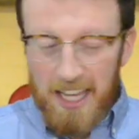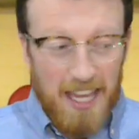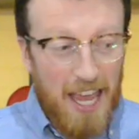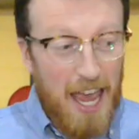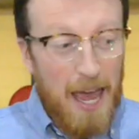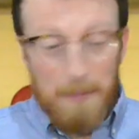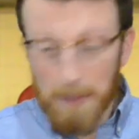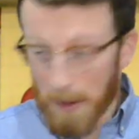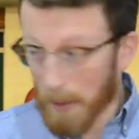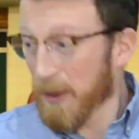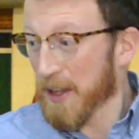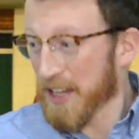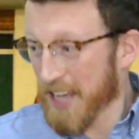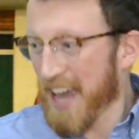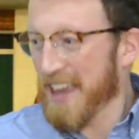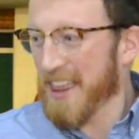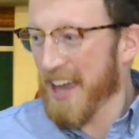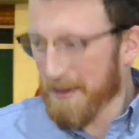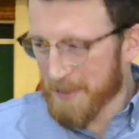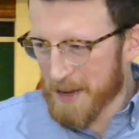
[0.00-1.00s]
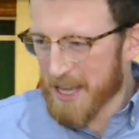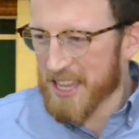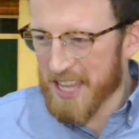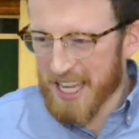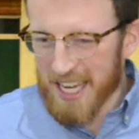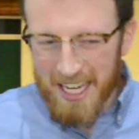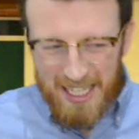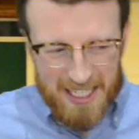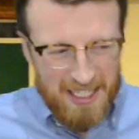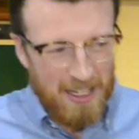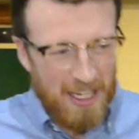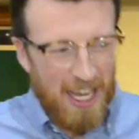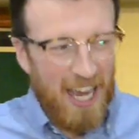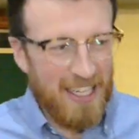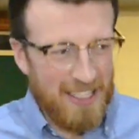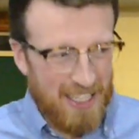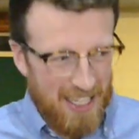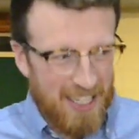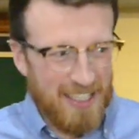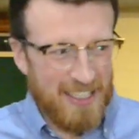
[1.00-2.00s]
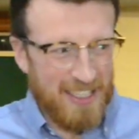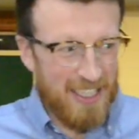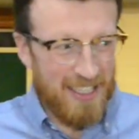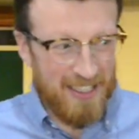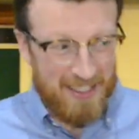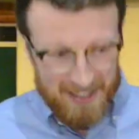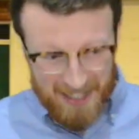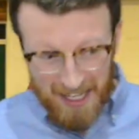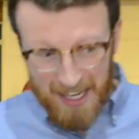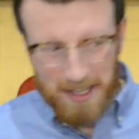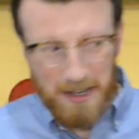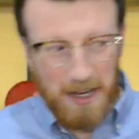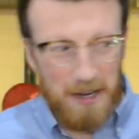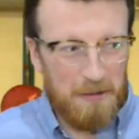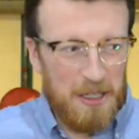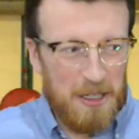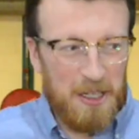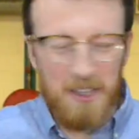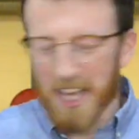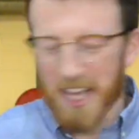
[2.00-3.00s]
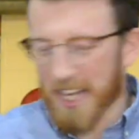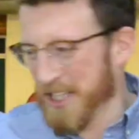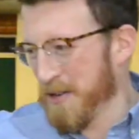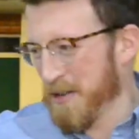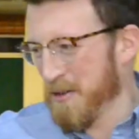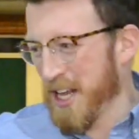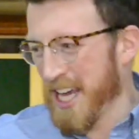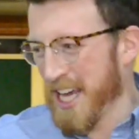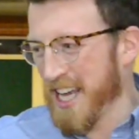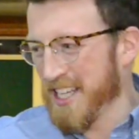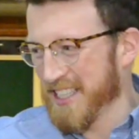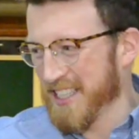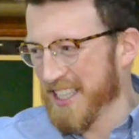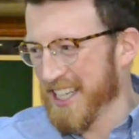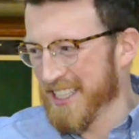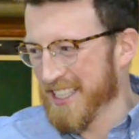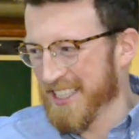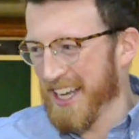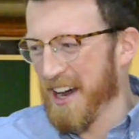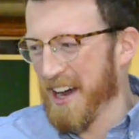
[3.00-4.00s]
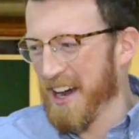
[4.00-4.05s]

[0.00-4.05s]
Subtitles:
Yeah, probably. Yeah, that'd be the easy. As you said, we don't like doing it easy. So